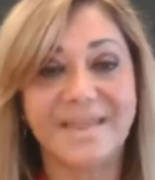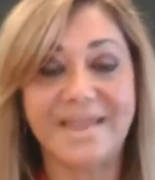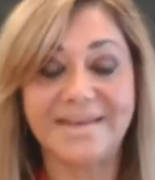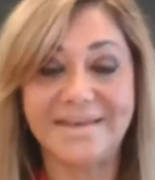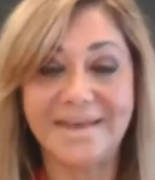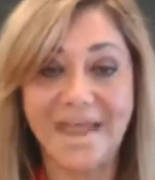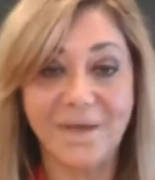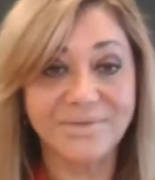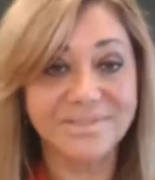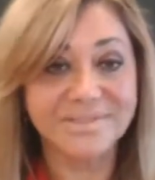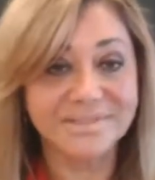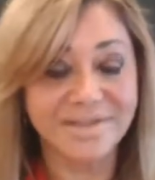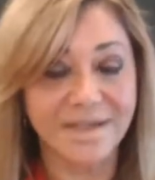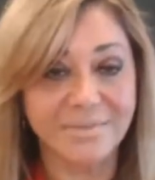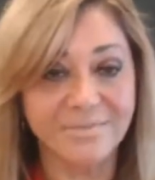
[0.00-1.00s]
And now it's
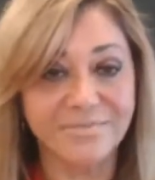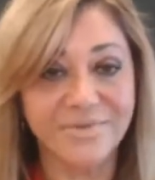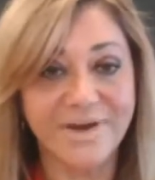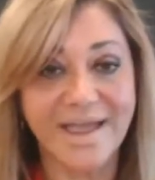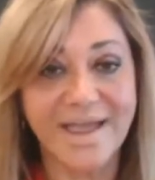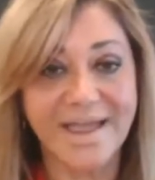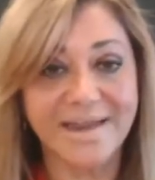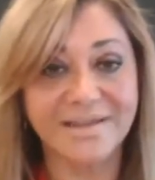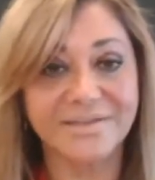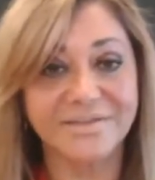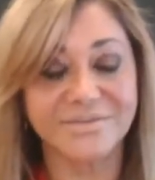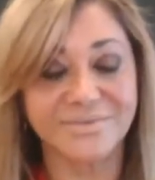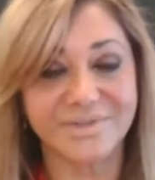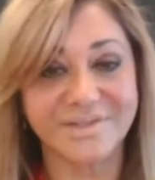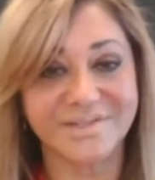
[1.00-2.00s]
time for Act
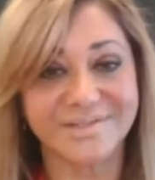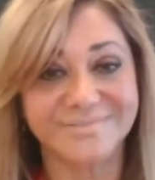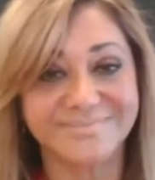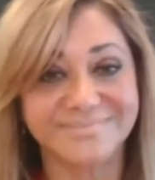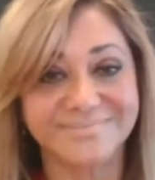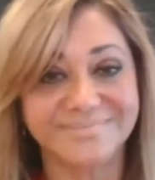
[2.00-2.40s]
3.